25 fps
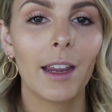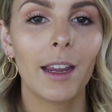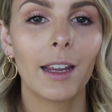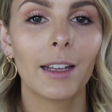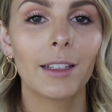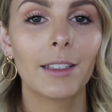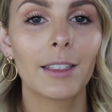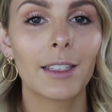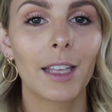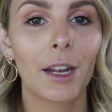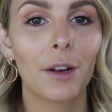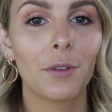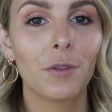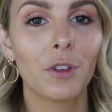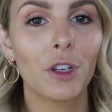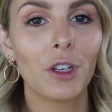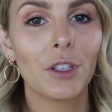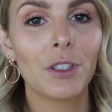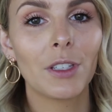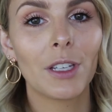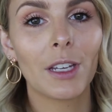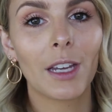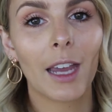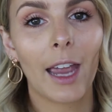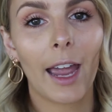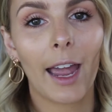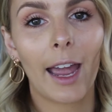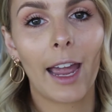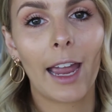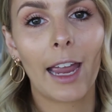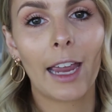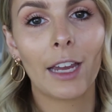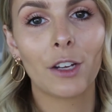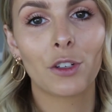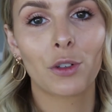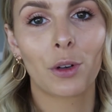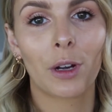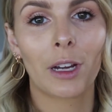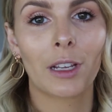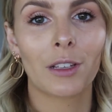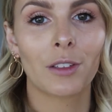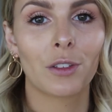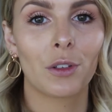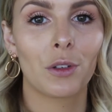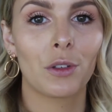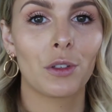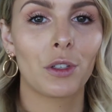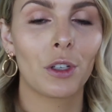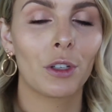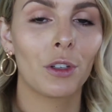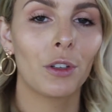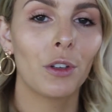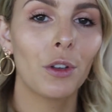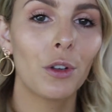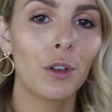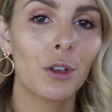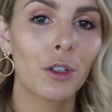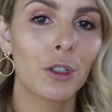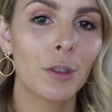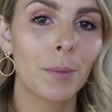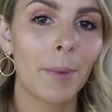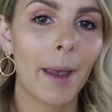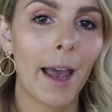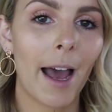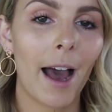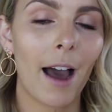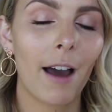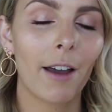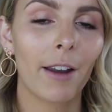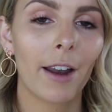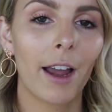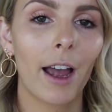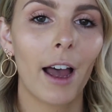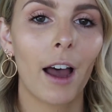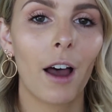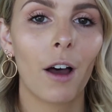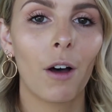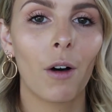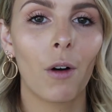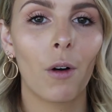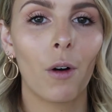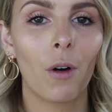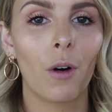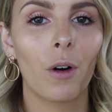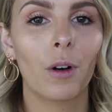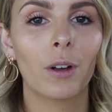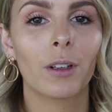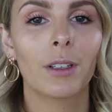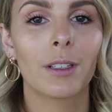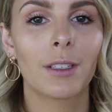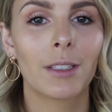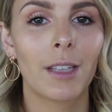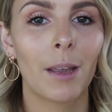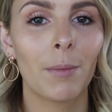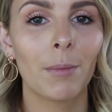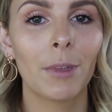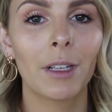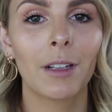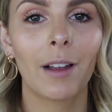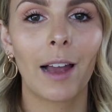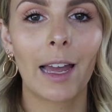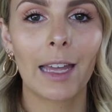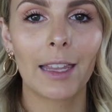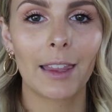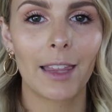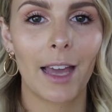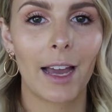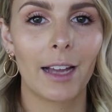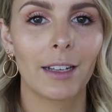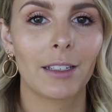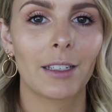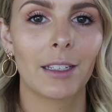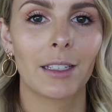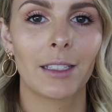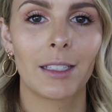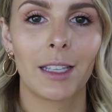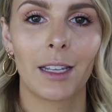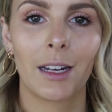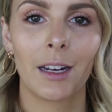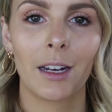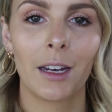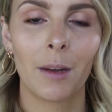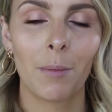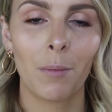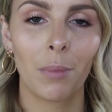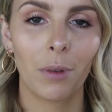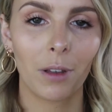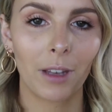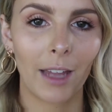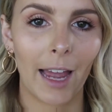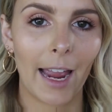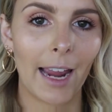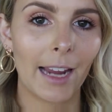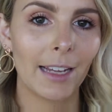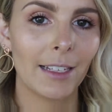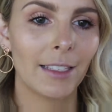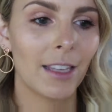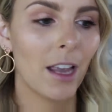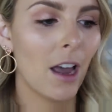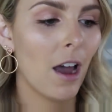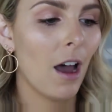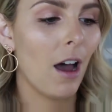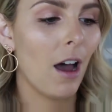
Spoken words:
Instead of using a translucent loose powder or something like that to set it in place,